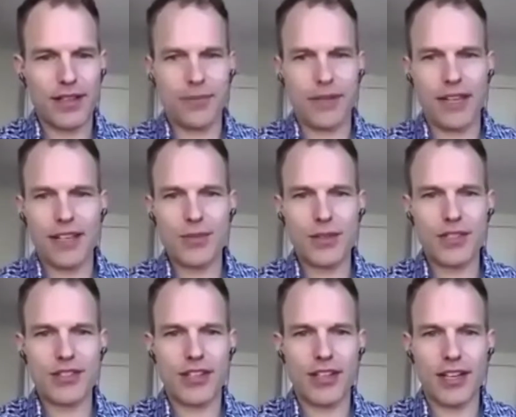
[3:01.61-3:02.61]
I guess we
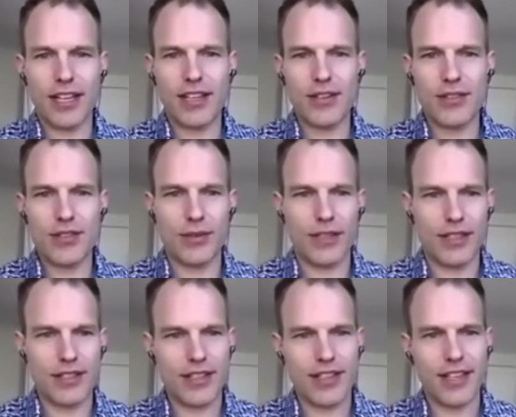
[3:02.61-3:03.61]
got to get used to it. It's
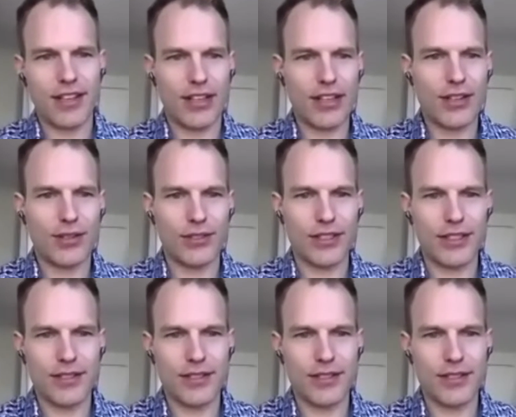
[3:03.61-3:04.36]
going to get a lot colder.